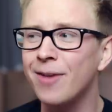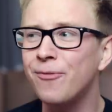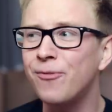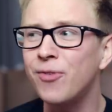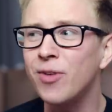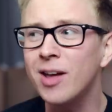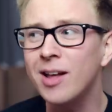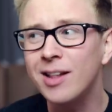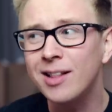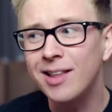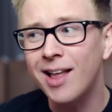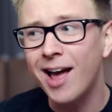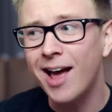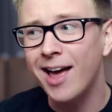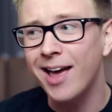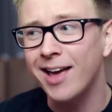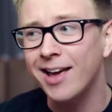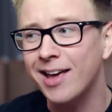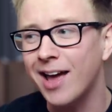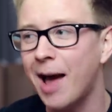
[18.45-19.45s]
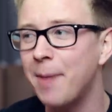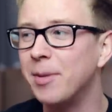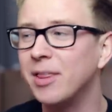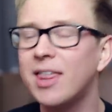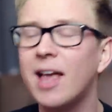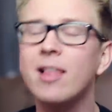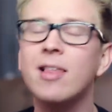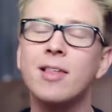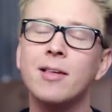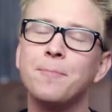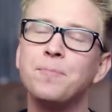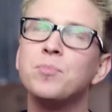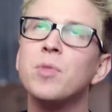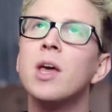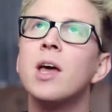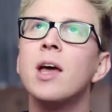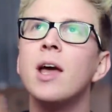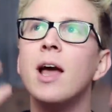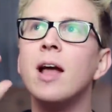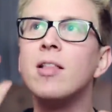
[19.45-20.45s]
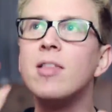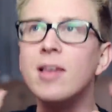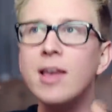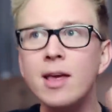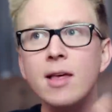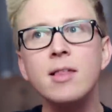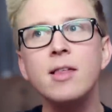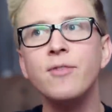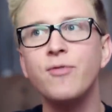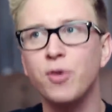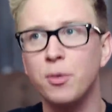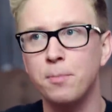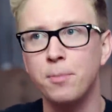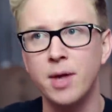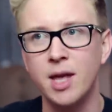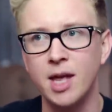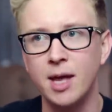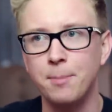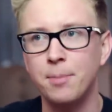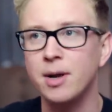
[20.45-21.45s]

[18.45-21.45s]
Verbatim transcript: I feel like, I mean that's it's easy for me,